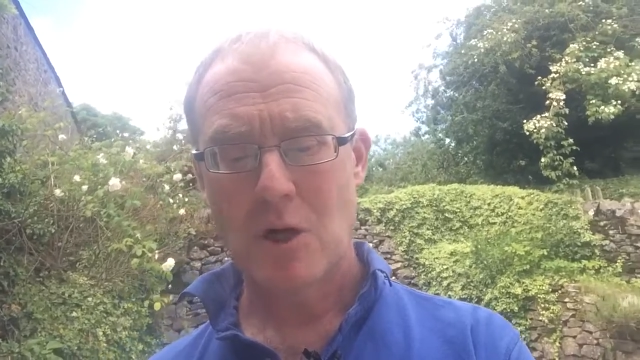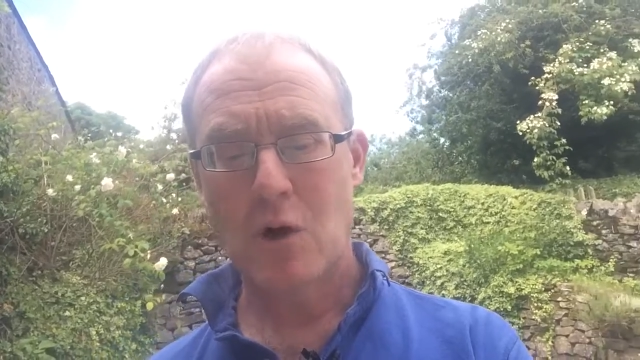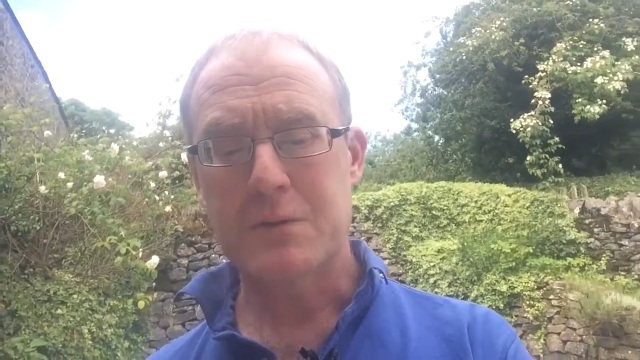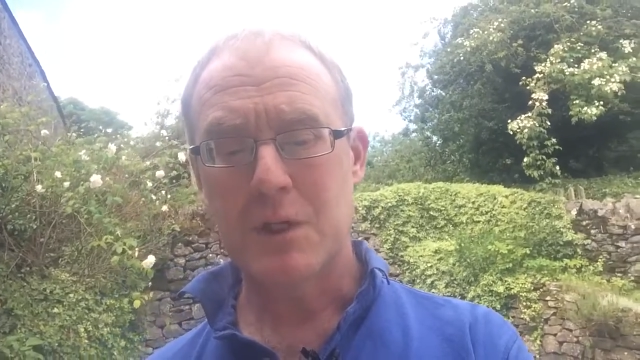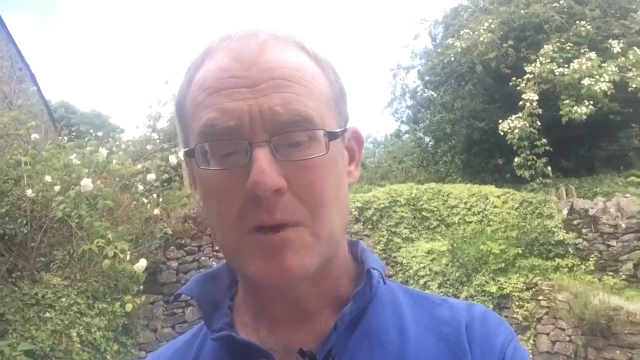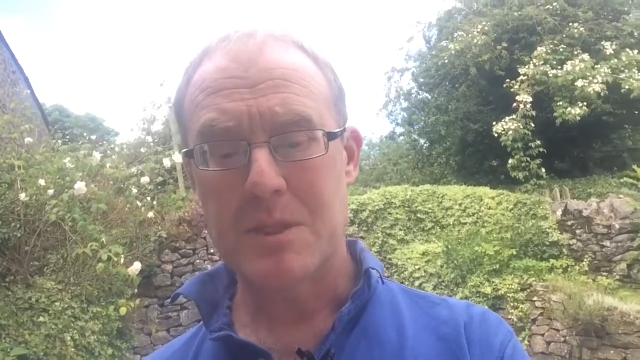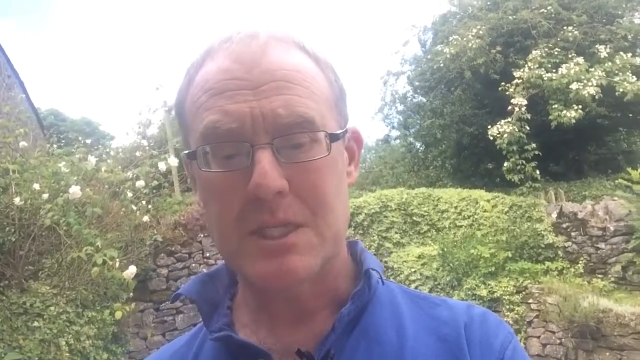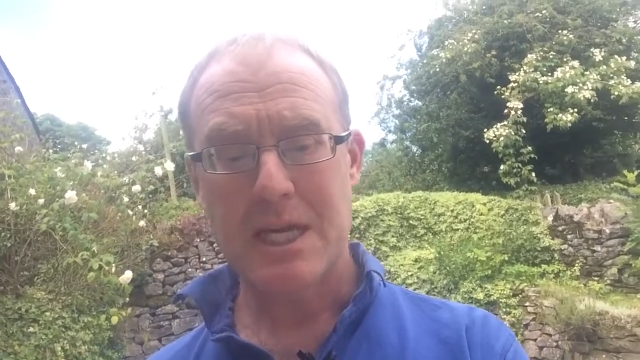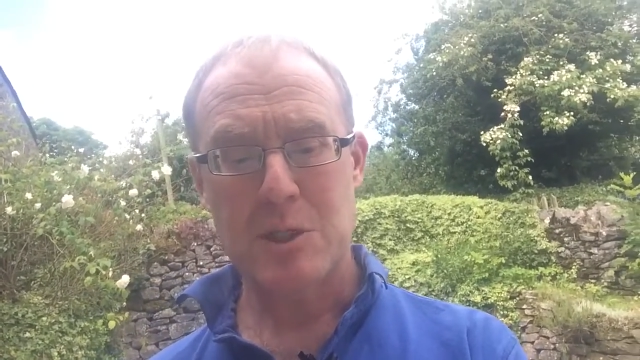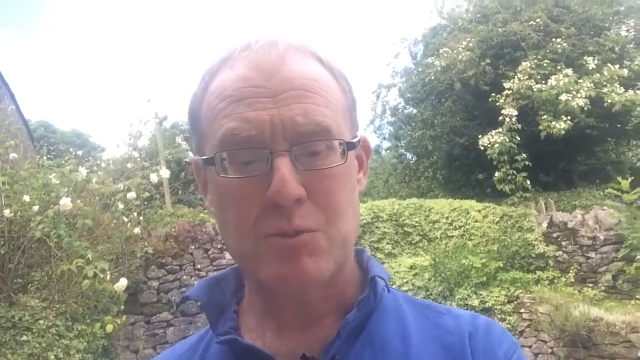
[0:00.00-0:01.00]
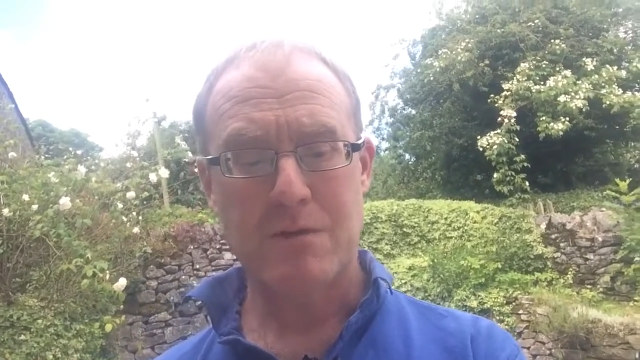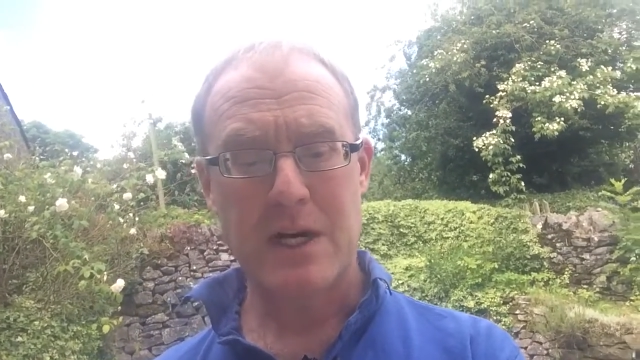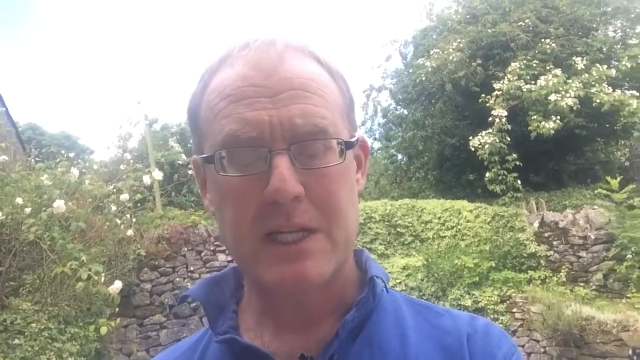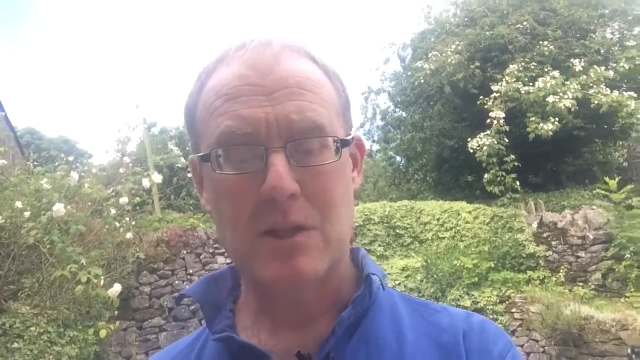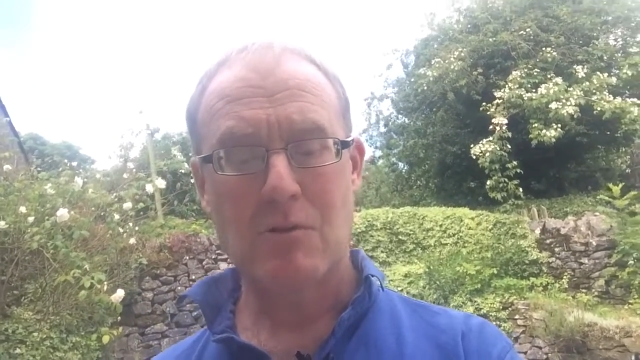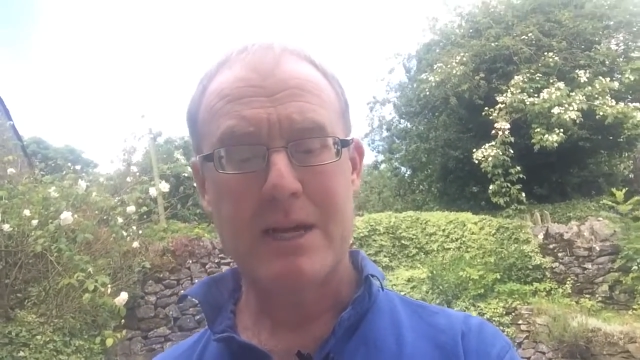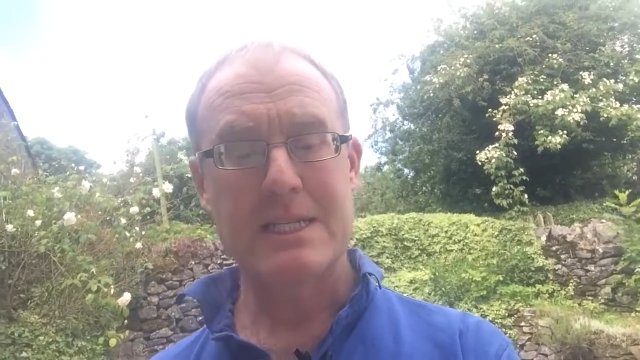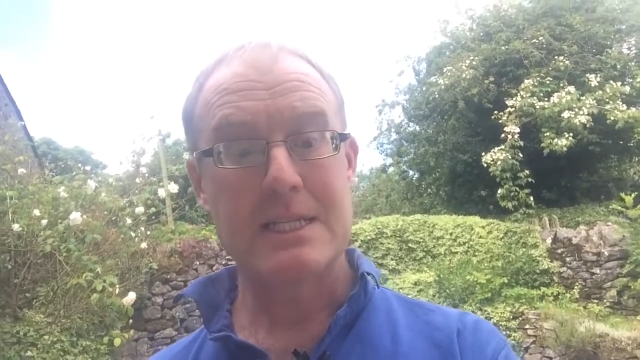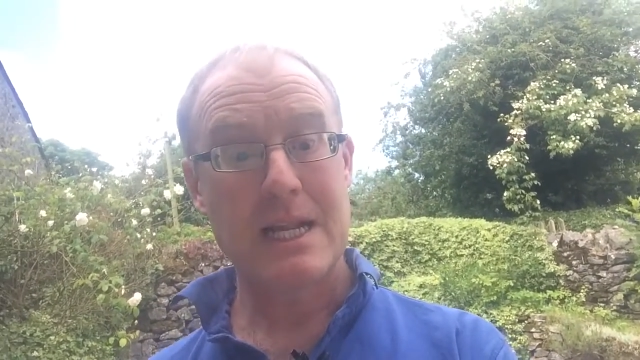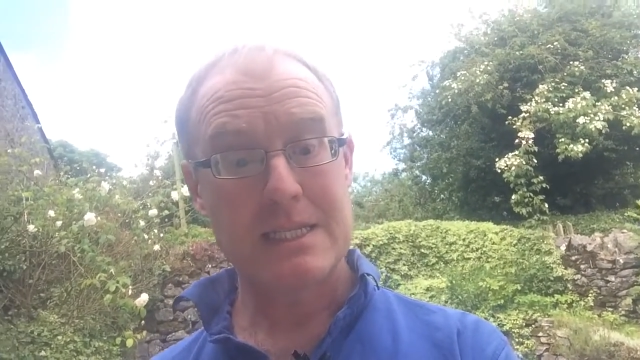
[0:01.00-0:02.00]
Often our mistakes provided the
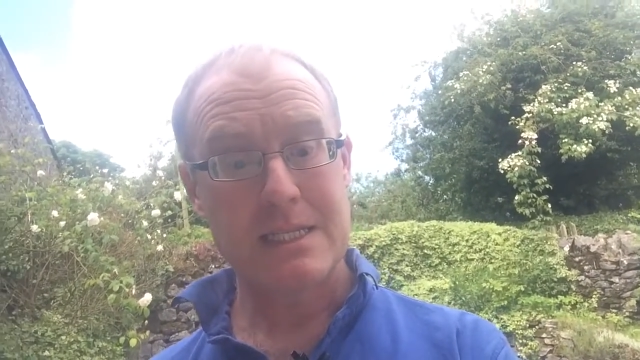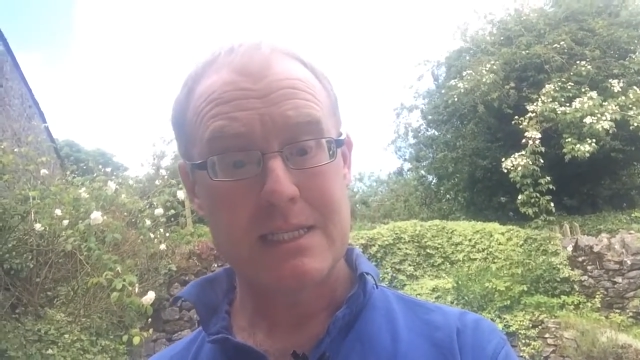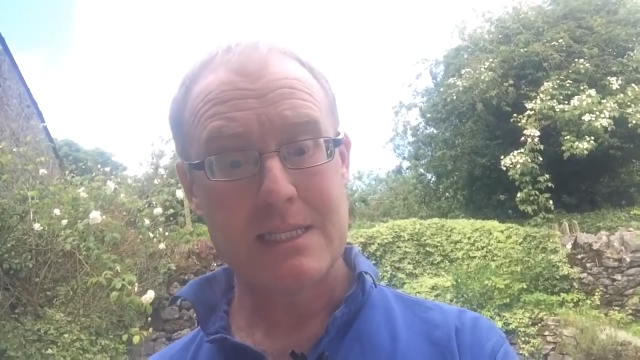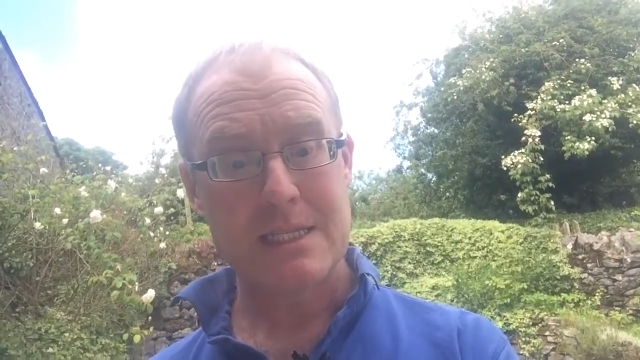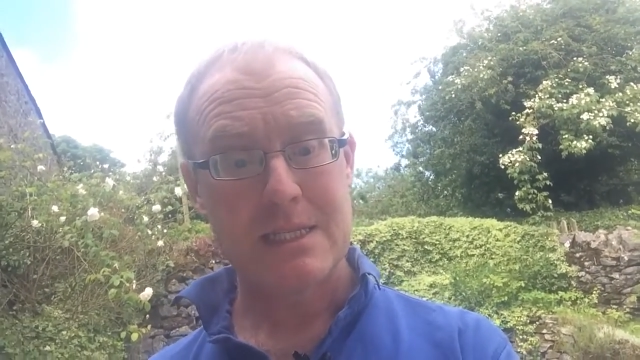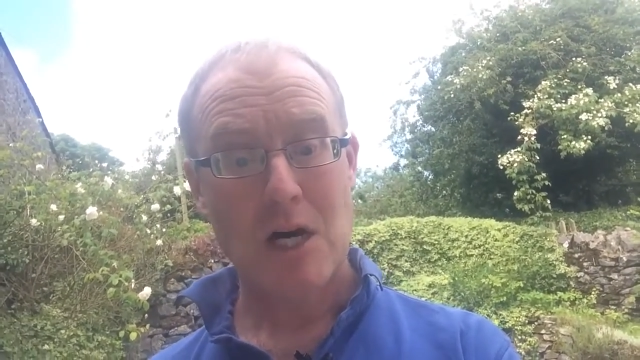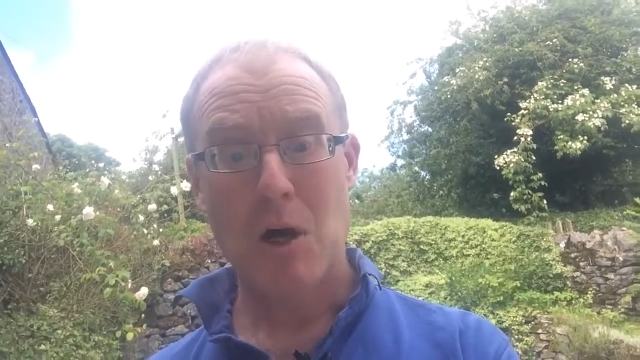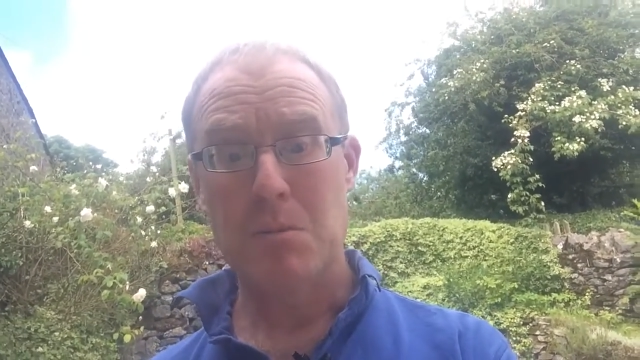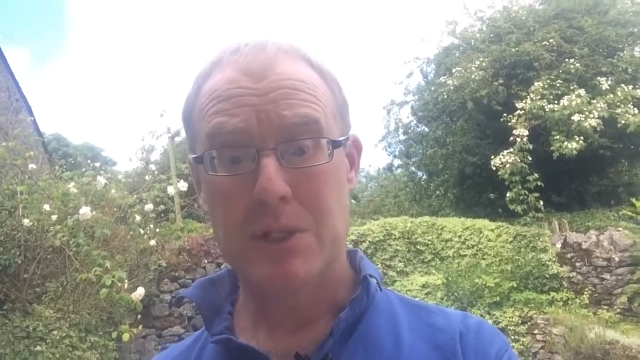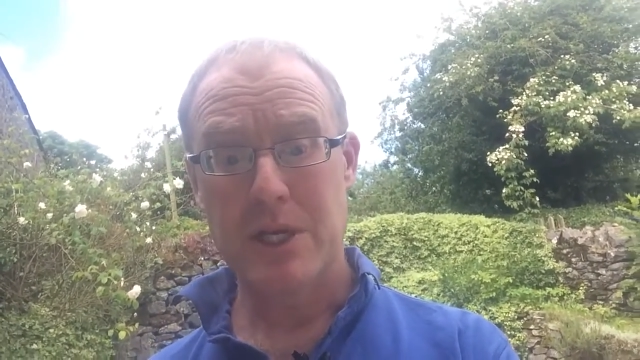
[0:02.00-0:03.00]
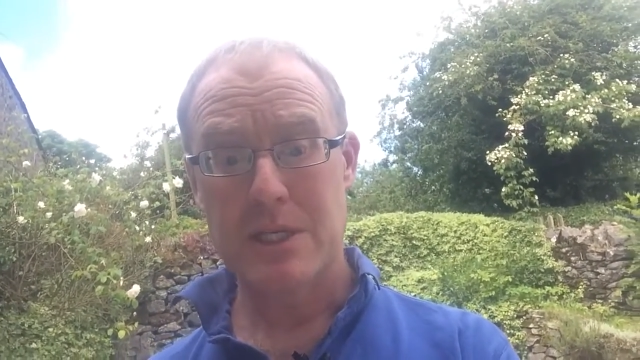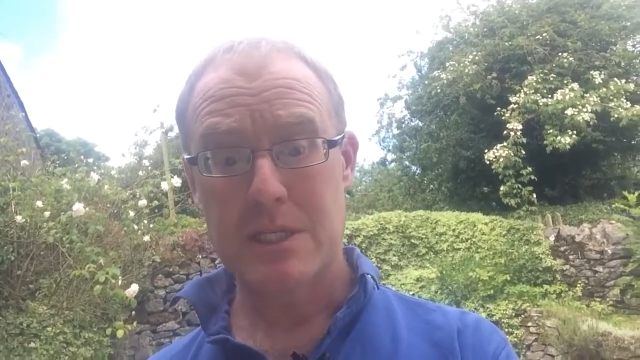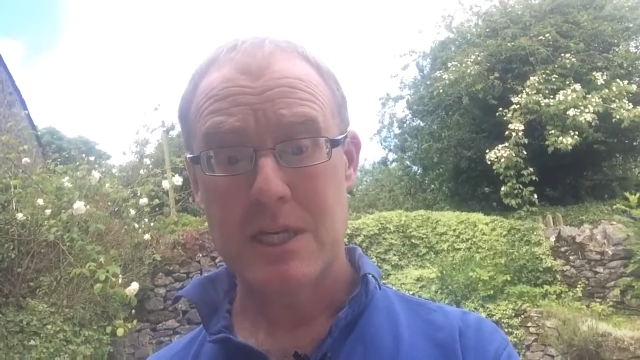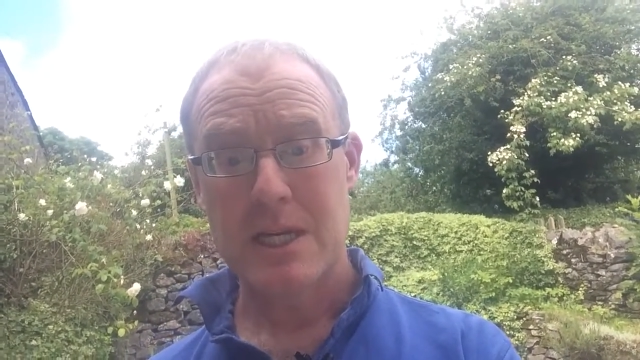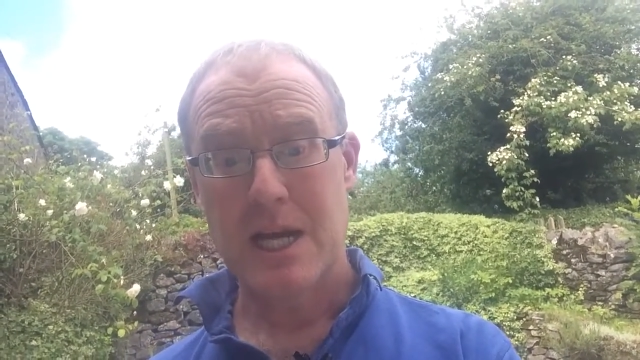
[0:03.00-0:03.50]
greatest lessons, humbled us,